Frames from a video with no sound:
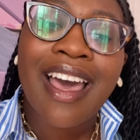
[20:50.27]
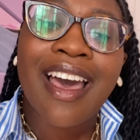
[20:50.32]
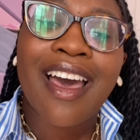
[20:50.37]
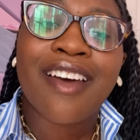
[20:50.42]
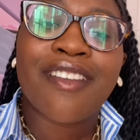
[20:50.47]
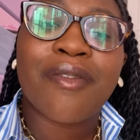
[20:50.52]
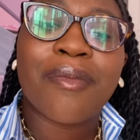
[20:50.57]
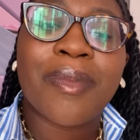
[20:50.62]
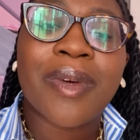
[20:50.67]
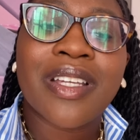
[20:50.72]

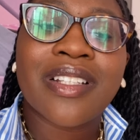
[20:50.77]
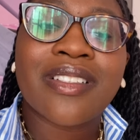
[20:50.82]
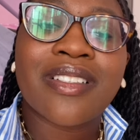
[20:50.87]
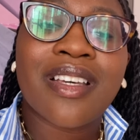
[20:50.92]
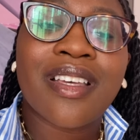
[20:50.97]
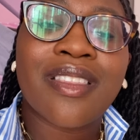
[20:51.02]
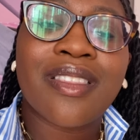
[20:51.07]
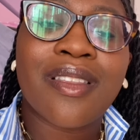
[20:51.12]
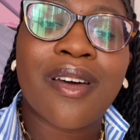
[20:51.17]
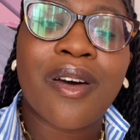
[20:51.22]
I've met
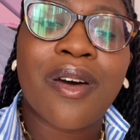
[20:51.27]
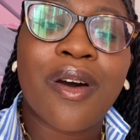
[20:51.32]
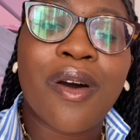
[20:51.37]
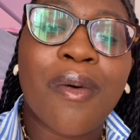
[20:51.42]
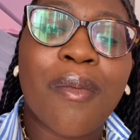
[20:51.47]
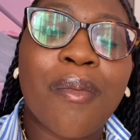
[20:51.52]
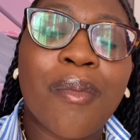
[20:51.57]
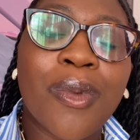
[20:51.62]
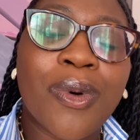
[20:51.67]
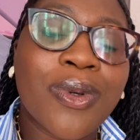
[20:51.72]
the
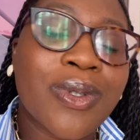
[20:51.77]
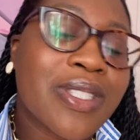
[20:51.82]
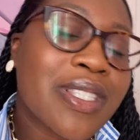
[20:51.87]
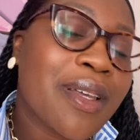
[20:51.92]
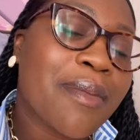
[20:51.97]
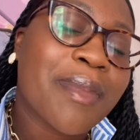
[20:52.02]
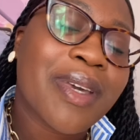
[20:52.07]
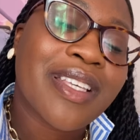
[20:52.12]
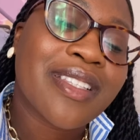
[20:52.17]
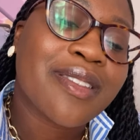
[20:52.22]
most
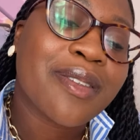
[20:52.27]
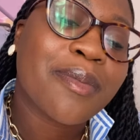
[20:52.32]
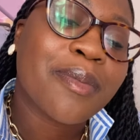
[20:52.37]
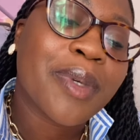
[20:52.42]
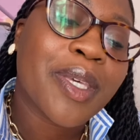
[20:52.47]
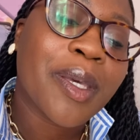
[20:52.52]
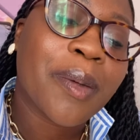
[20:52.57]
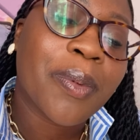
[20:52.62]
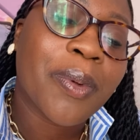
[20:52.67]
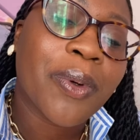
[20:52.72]
amazing
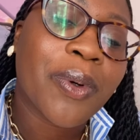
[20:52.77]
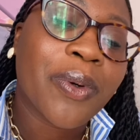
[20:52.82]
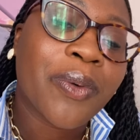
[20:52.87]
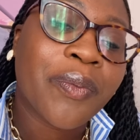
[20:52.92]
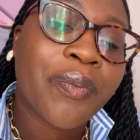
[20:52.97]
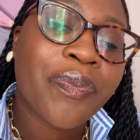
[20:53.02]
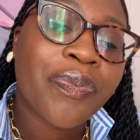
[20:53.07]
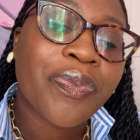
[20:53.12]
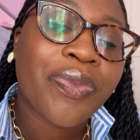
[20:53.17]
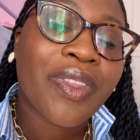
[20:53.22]
people.
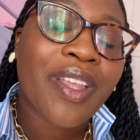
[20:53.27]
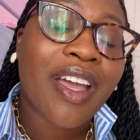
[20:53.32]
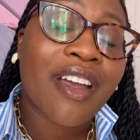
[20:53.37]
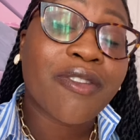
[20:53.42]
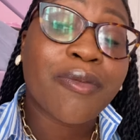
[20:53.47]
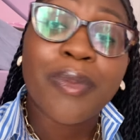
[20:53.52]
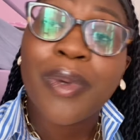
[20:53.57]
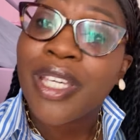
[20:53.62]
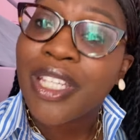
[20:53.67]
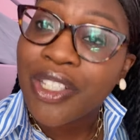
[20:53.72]

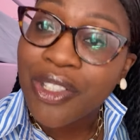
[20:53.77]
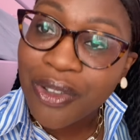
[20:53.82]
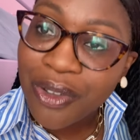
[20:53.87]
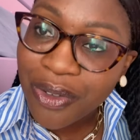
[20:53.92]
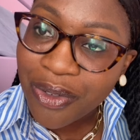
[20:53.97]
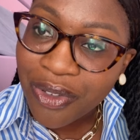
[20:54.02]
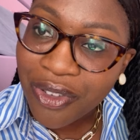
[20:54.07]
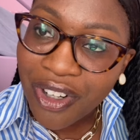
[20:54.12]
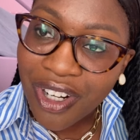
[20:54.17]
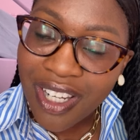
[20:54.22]
I've made new
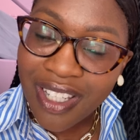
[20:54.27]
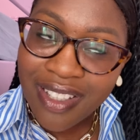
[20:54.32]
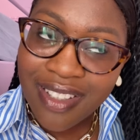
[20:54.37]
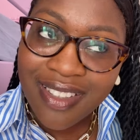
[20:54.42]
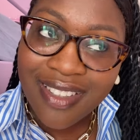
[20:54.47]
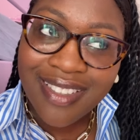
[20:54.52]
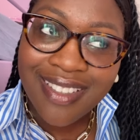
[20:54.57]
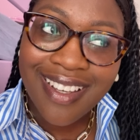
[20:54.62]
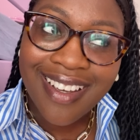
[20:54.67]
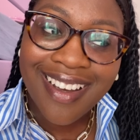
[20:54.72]

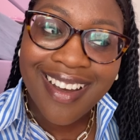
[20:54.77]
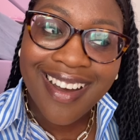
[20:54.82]
friends.